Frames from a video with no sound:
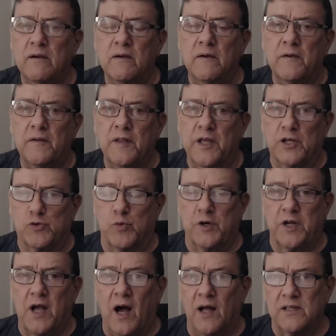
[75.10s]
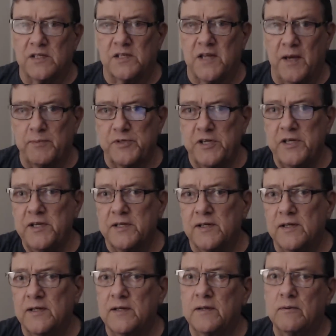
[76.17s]
as when God steps in.
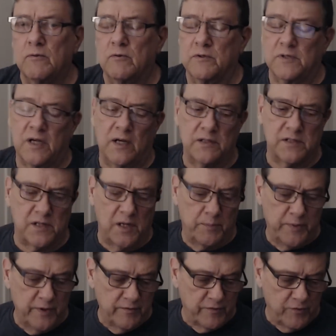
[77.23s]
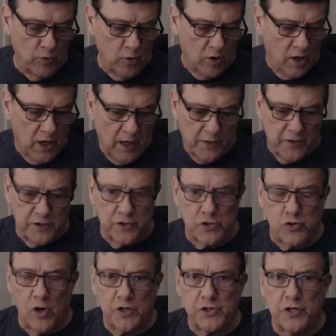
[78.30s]
What does God step in for? The
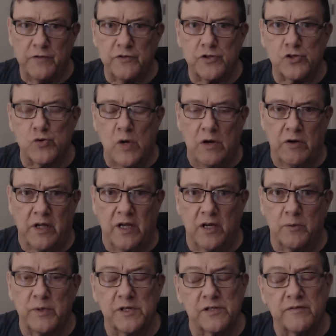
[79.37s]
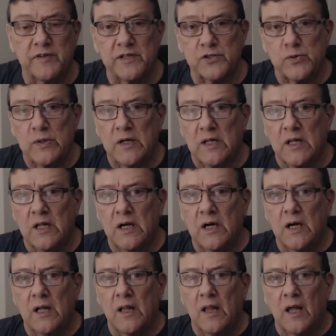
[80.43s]
destruction of the surrounding enemies of Israel.
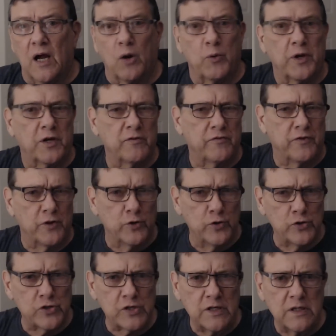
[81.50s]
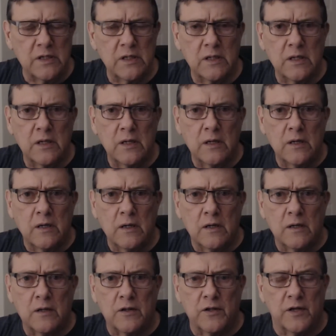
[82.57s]
Are we confused?
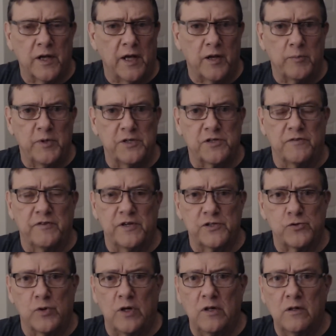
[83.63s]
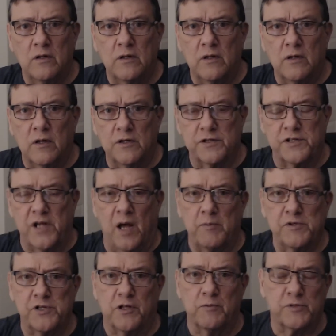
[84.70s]
The enemies of Israel are
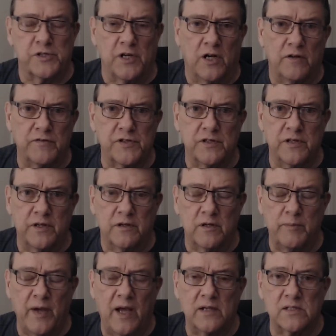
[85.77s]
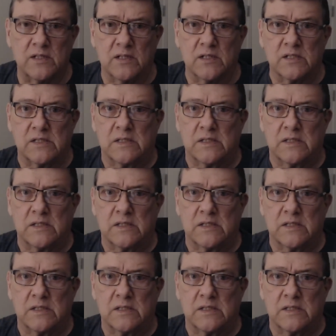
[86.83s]
establishing themselves in Damascus.